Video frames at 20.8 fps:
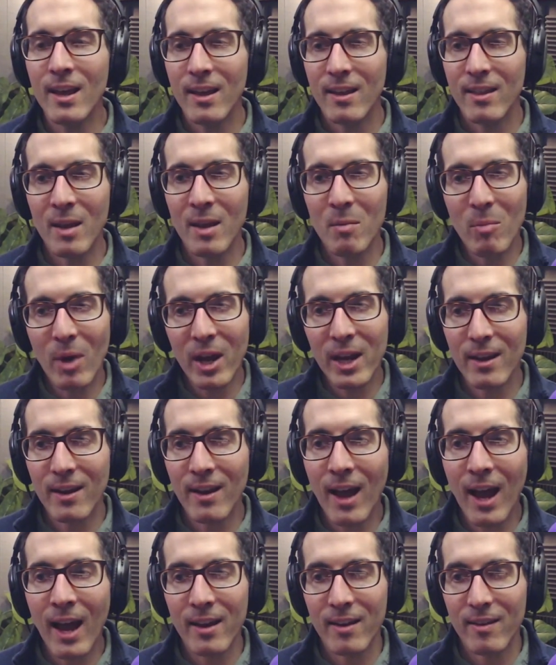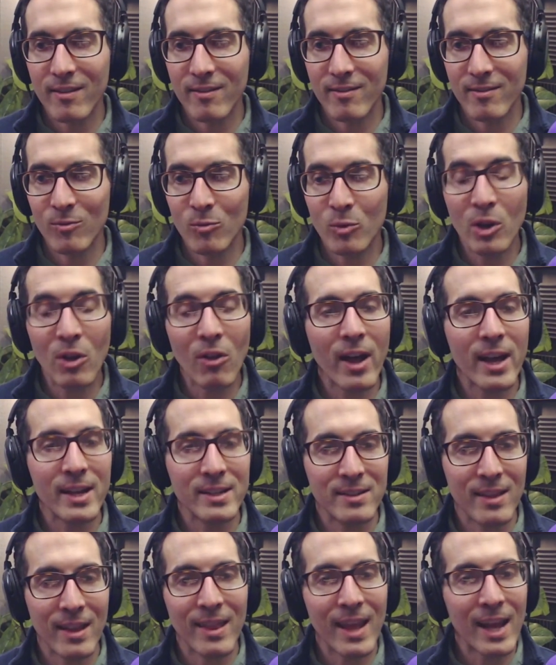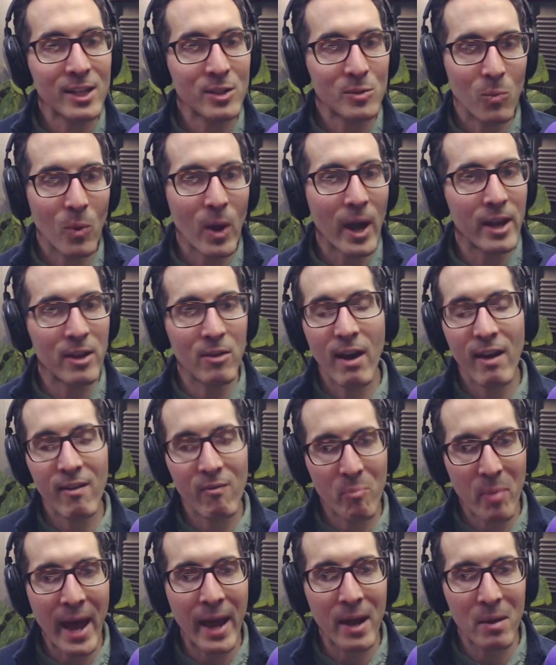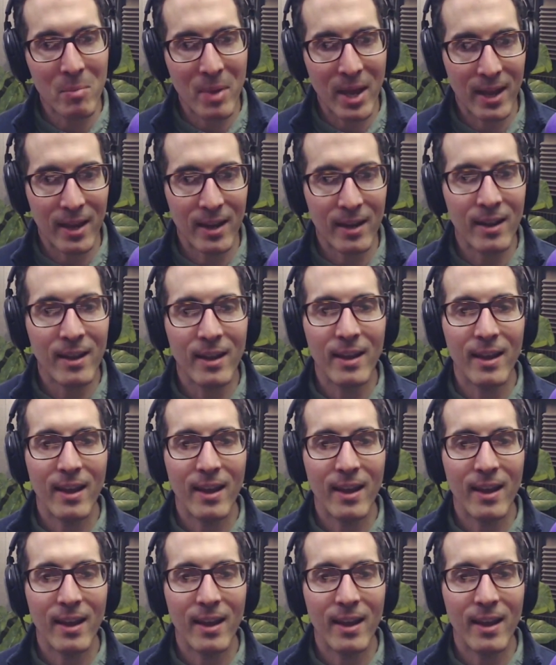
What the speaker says: they might not realize that that's why you have back pain.